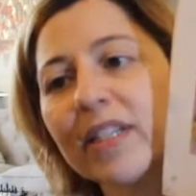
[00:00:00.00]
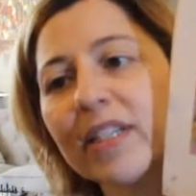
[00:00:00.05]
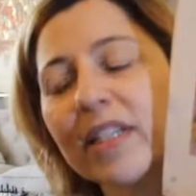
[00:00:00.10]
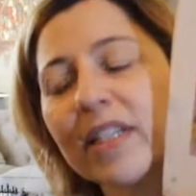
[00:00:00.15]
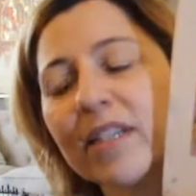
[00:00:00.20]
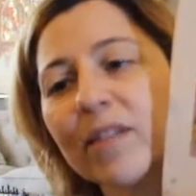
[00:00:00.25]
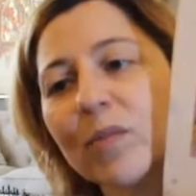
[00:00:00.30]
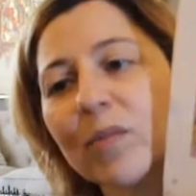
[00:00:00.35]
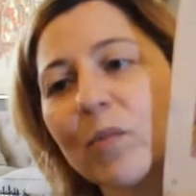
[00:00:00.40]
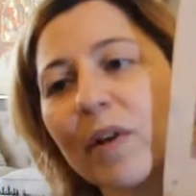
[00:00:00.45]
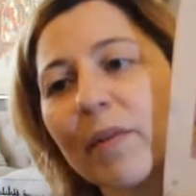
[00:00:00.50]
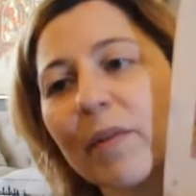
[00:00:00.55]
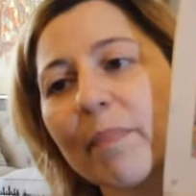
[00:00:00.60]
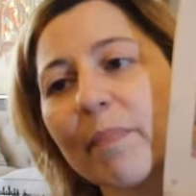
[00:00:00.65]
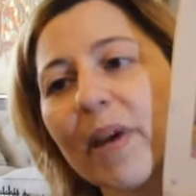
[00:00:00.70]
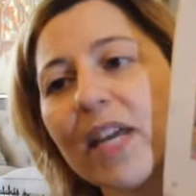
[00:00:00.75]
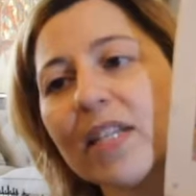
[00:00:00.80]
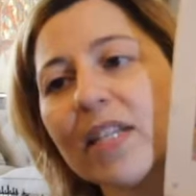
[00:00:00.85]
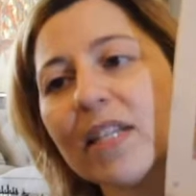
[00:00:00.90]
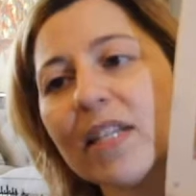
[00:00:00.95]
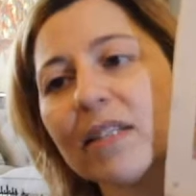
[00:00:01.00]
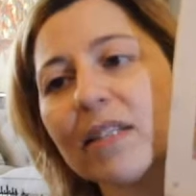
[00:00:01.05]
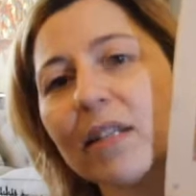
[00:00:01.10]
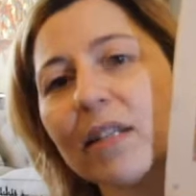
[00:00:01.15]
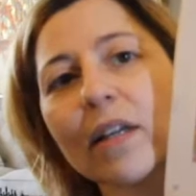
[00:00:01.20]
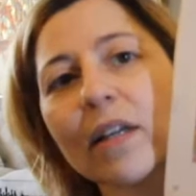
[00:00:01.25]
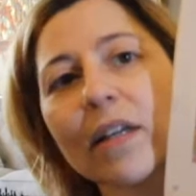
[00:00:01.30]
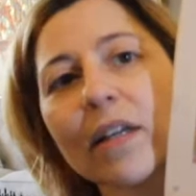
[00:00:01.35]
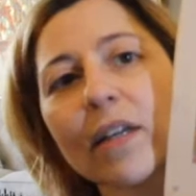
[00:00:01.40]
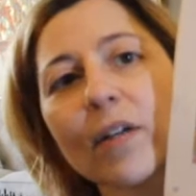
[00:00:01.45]
this is where Penny is
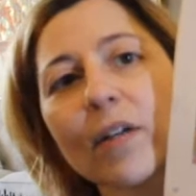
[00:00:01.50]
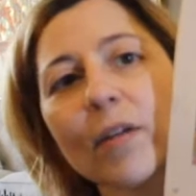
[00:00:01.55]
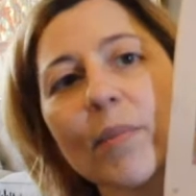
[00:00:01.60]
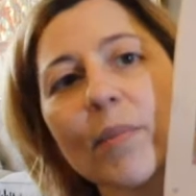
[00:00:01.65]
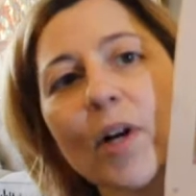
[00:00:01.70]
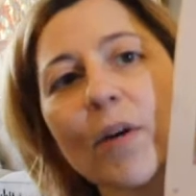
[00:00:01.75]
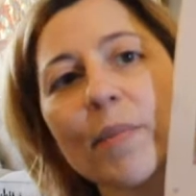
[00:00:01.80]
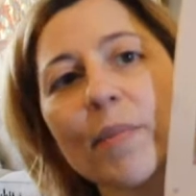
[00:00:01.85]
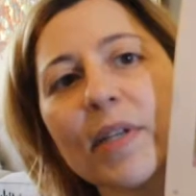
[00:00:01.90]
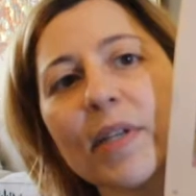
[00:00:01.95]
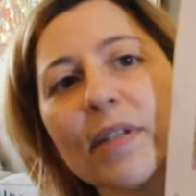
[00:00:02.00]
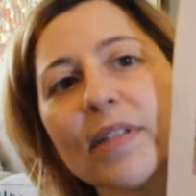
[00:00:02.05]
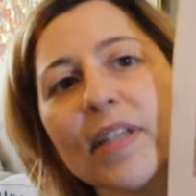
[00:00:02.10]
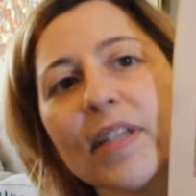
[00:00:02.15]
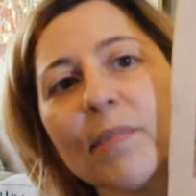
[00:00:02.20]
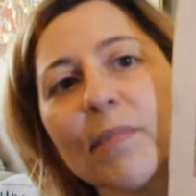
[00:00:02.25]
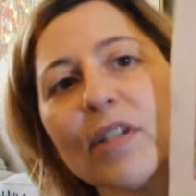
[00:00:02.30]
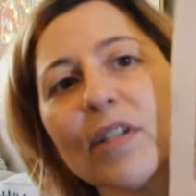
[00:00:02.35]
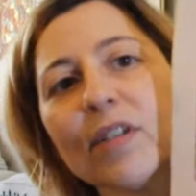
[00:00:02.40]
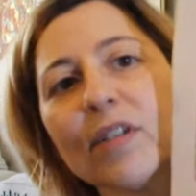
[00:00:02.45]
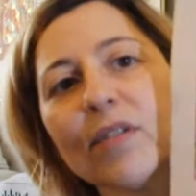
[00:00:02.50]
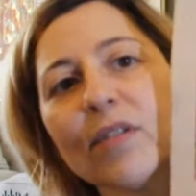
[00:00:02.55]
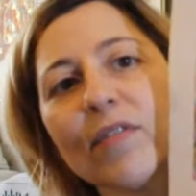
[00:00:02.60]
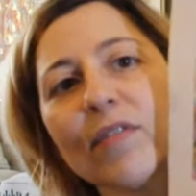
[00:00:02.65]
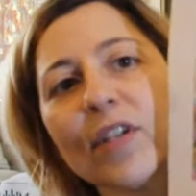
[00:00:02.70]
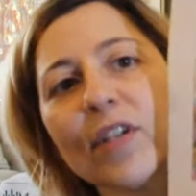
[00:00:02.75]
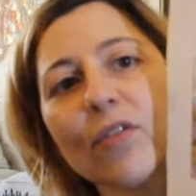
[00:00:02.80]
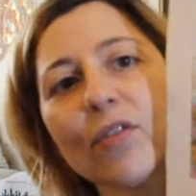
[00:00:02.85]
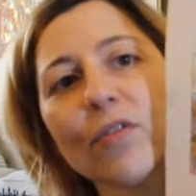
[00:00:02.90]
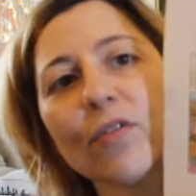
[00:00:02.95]
hugging her mommy, and we just
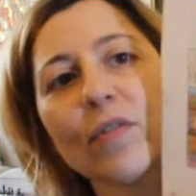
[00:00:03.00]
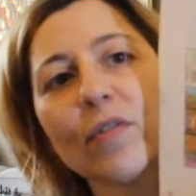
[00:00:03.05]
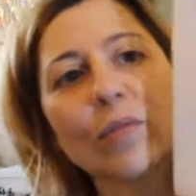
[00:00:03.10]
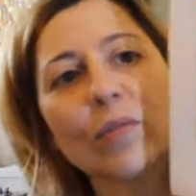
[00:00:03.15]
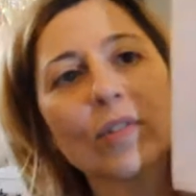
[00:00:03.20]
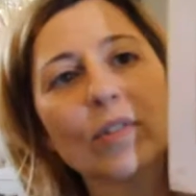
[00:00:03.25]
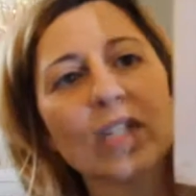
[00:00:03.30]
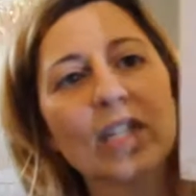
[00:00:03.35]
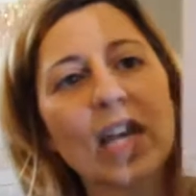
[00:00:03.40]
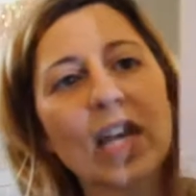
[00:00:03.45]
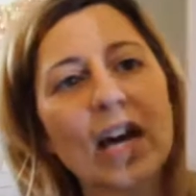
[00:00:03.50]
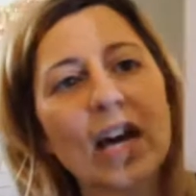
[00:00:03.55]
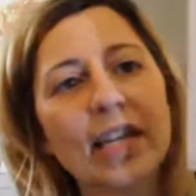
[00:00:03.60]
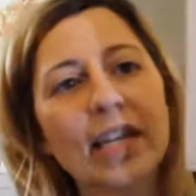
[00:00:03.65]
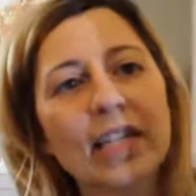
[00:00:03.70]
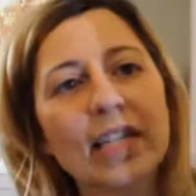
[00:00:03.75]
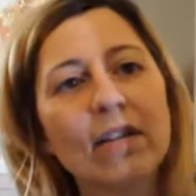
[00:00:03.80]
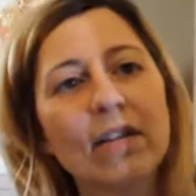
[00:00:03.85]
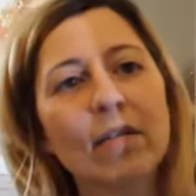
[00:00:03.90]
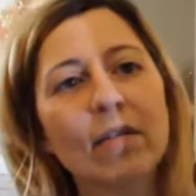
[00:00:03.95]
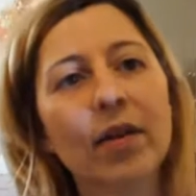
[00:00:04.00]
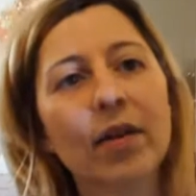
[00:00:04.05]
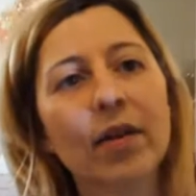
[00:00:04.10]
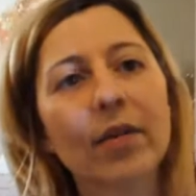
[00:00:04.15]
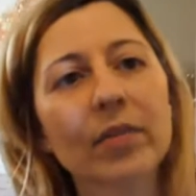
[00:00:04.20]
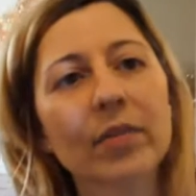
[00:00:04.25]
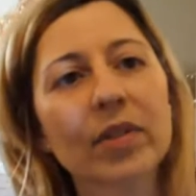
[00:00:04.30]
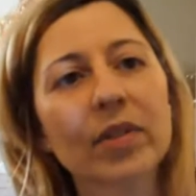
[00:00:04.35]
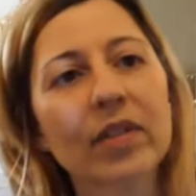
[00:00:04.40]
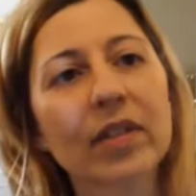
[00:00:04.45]
finished doing that eagle
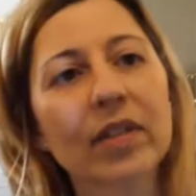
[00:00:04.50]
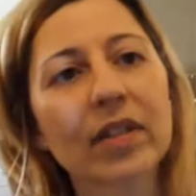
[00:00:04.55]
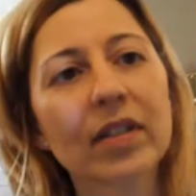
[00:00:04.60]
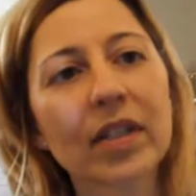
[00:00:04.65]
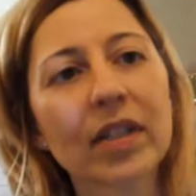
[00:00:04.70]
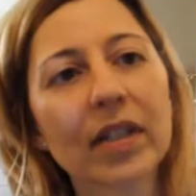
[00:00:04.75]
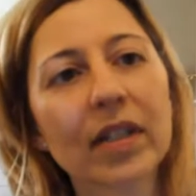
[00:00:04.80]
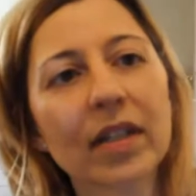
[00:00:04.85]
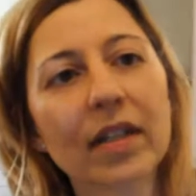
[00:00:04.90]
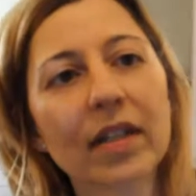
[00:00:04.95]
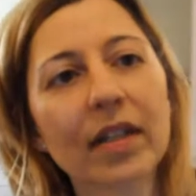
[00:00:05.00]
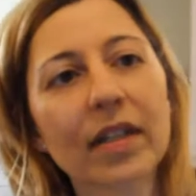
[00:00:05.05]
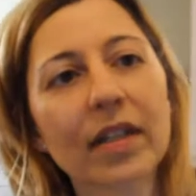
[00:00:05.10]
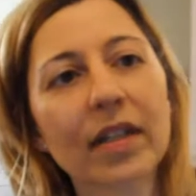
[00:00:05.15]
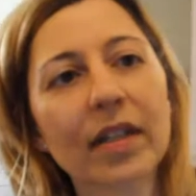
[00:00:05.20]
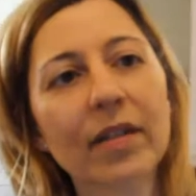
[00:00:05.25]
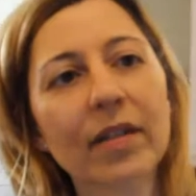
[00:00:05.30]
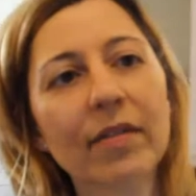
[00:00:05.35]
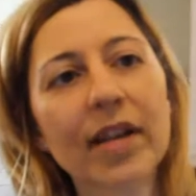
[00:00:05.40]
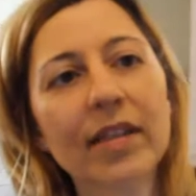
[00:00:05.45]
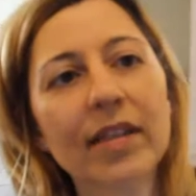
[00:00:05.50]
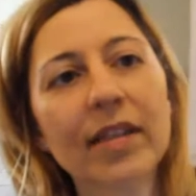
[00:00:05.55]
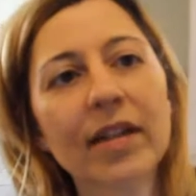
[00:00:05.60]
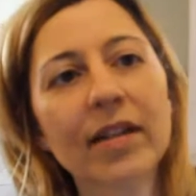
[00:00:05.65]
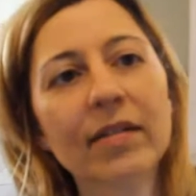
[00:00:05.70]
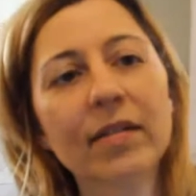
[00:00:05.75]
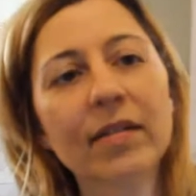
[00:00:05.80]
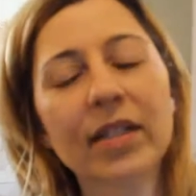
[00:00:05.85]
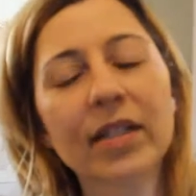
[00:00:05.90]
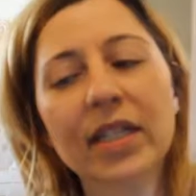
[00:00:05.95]
arms right
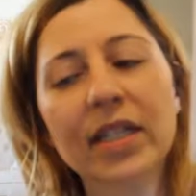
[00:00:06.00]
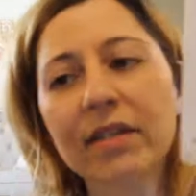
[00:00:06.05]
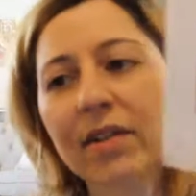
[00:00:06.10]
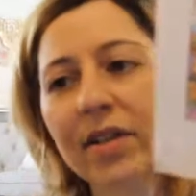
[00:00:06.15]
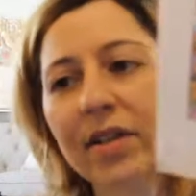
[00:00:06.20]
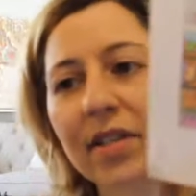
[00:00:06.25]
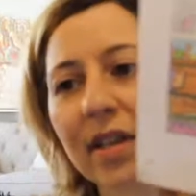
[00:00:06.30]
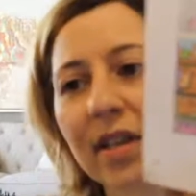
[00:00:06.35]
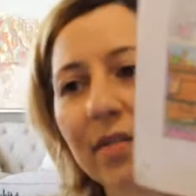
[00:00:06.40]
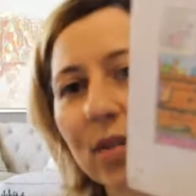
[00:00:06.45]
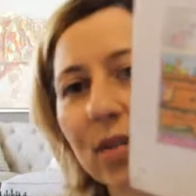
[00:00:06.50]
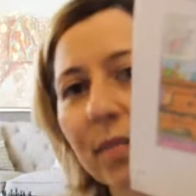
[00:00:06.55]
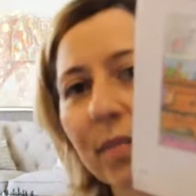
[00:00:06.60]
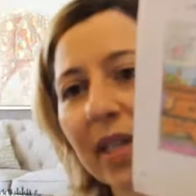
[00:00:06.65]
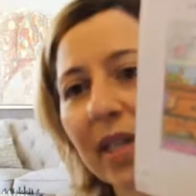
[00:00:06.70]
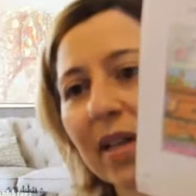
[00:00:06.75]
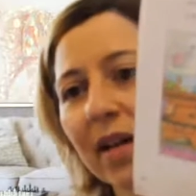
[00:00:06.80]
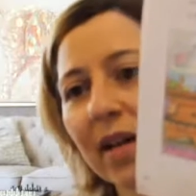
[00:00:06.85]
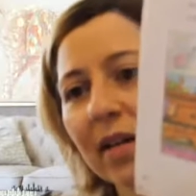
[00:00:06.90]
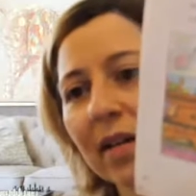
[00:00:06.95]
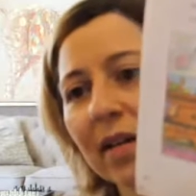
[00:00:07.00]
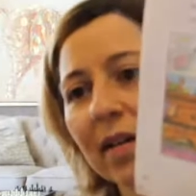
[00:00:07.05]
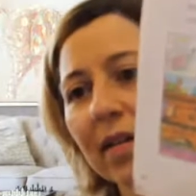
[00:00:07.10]
there to give ourselves a big hug.